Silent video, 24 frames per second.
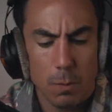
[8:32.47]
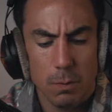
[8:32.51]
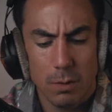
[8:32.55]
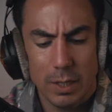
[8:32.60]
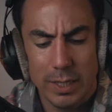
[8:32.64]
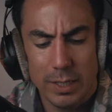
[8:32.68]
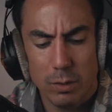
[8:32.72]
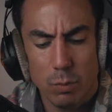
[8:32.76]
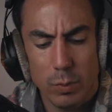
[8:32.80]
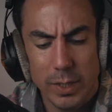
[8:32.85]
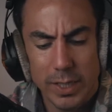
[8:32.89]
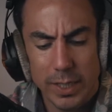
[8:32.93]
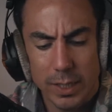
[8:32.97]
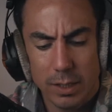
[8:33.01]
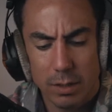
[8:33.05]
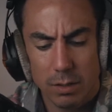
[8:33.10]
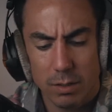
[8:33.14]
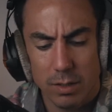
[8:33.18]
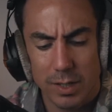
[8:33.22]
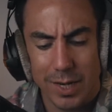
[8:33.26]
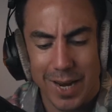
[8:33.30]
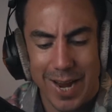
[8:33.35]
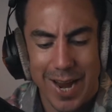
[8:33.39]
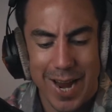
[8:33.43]
We didn't
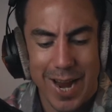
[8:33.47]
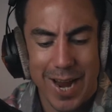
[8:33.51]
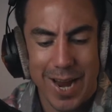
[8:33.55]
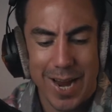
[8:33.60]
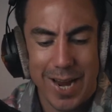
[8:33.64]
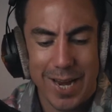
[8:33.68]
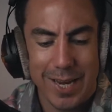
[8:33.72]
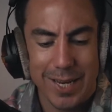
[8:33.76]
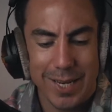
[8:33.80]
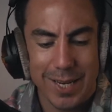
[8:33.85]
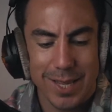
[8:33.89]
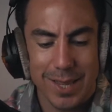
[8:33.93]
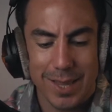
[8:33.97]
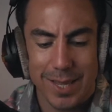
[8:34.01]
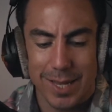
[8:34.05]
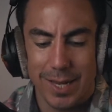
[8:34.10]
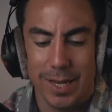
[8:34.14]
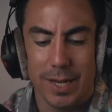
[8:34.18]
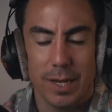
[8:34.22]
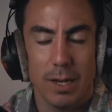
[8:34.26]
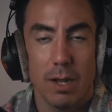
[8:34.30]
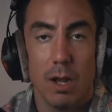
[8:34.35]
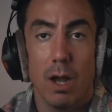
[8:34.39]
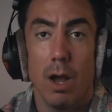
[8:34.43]
learn
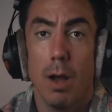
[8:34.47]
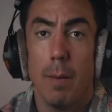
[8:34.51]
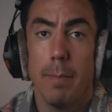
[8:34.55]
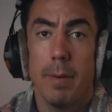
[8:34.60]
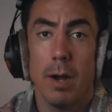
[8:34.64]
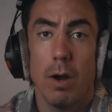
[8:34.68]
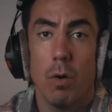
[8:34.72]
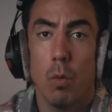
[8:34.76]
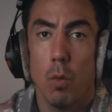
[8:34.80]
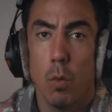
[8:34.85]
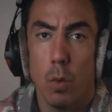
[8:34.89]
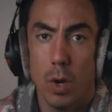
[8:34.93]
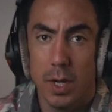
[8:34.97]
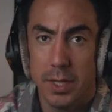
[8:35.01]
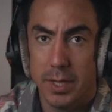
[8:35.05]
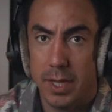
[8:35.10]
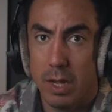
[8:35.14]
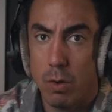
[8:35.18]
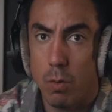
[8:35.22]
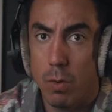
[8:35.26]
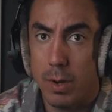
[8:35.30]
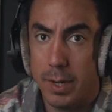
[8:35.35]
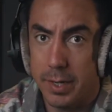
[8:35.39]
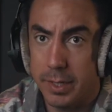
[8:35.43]
anything about what they
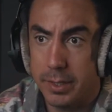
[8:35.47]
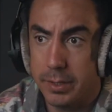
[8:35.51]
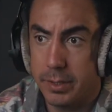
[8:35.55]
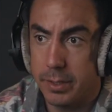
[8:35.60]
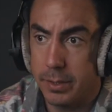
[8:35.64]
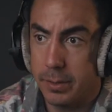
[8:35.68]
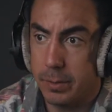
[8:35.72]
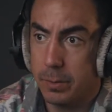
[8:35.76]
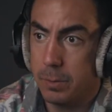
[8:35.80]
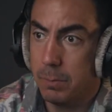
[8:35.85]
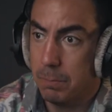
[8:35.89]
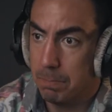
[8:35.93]
want to do,